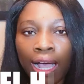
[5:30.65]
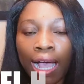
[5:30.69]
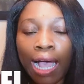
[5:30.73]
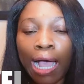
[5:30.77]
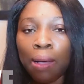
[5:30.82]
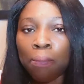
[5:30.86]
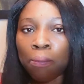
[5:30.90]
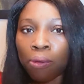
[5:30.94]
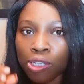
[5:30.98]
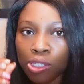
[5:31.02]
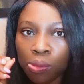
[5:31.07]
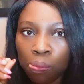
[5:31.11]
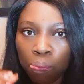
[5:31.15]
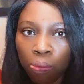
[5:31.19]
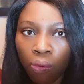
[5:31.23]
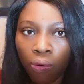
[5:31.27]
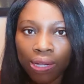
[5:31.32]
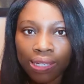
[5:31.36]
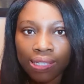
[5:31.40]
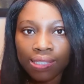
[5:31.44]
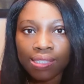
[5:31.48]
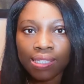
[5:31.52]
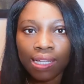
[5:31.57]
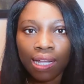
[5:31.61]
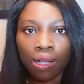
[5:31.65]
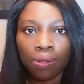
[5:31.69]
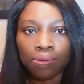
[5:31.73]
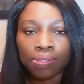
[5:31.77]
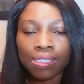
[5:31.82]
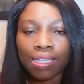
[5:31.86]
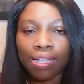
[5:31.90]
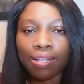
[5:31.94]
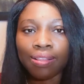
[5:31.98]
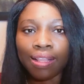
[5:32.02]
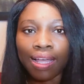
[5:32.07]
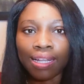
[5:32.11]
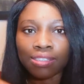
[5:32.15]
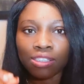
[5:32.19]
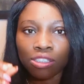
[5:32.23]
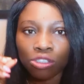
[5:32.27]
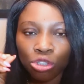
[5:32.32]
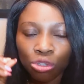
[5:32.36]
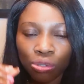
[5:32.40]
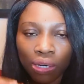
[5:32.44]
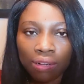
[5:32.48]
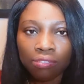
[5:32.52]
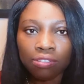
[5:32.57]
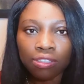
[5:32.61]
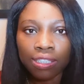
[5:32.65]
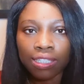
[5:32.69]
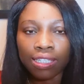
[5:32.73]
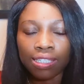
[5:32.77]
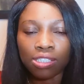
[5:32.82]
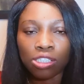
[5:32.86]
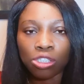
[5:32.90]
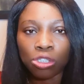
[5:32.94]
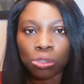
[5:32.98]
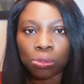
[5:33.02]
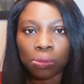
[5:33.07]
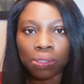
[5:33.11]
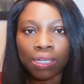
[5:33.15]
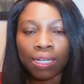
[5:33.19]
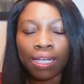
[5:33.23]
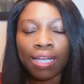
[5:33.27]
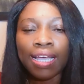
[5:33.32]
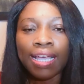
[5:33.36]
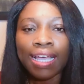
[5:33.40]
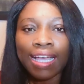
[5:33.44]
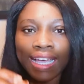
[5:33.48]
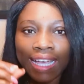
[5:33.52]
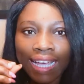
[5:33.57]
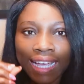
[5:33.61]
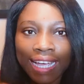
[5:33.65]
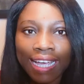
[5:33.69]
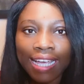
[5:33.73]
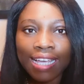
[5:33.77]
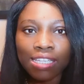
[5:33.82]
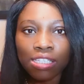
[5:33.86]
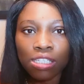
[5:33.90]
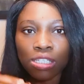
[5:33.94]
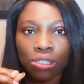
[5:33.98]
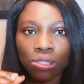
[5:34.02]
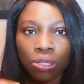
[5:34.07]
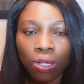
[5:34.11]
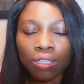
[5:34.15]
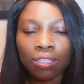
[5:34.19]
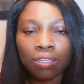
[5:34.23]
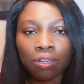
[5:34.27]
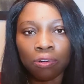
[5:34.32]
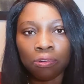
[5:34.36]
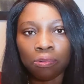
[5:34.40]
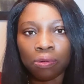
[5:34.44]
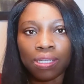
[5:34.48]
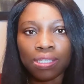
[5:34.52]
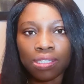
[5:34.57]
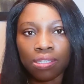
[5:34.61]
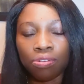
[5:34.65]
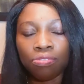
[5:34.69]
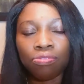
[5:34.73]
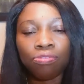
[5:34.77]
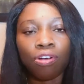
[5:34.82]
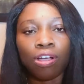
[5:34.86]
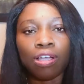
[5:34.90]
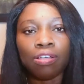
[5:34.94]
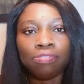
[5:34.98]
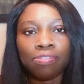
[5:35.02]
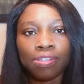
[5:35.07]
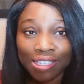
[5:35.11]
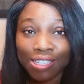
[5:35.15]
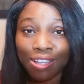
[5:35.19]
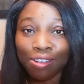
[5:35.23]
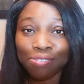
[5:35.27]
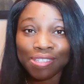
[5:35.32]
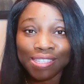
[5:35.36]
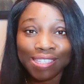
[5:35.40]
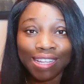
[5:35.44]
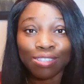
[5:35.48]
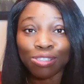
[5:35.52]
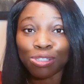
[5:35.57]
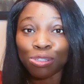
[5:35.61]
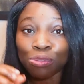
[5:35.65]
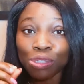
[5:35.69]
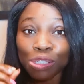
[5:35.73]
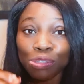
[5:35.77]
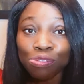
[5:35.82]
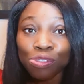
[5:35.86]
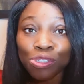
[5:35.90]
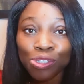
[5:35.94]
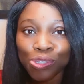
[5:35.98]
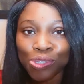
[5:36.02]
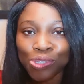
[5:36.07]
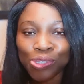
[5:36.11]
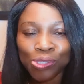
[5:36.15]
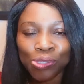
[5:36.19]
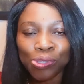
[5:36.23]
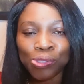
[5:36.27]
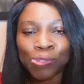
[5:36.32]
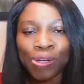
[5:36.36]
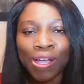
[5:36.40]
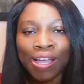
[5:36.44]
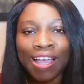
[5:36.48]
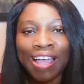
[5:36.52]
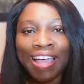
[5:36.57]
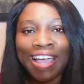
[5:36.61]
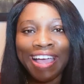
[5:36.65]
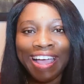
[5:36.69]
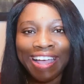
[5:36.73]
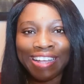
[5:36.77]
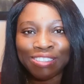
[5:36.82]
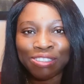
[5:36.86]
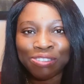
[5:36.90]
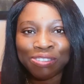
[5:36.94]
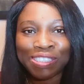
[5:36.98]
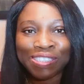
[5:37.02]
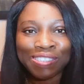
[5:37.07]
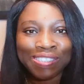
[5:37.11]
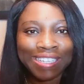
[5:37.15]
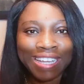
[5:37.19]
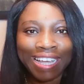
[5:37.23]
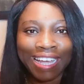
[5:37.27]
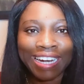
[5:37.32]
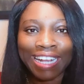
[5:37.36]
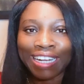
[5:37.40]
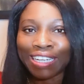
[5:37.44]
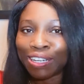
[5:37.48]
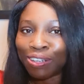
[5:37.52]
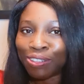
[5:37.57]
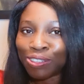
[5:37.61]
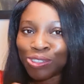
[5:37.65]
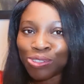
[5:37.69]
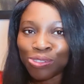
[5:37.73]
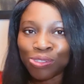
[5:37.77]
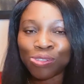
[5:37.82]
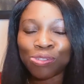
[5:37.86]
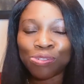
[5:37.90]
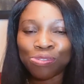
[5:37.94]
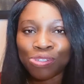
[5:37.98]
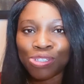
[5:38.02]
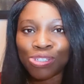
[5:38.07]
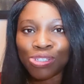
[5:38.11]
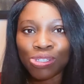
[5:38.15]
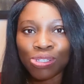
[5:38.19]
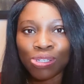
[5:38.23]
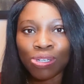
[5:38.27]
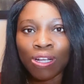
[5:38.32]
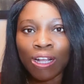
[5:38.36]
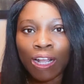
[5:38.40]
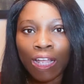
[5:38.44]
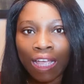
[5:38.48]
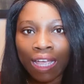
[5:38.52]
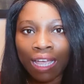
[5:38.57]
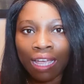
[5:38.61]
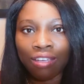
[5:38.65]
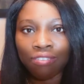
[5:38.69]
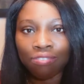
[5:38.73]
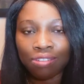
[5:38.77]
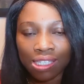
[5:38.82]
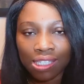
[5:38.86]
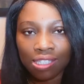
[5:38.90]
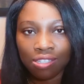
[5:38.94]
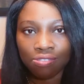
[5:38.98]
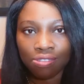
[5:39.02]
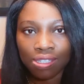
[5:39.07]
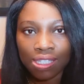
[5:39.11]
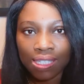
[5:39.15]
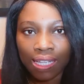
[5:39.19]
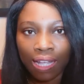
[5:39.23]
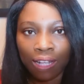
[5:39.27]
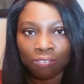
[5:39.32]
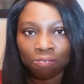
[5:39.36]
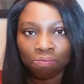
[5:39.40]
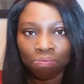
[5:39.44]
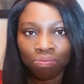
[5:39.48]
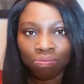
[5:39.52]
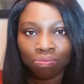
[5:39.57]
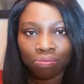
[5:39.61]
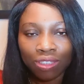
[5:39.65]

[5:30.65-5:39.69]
I must point out that travel history is not a reason for a visa officer to refuse you entry into Canada or to refuse you a visit visa.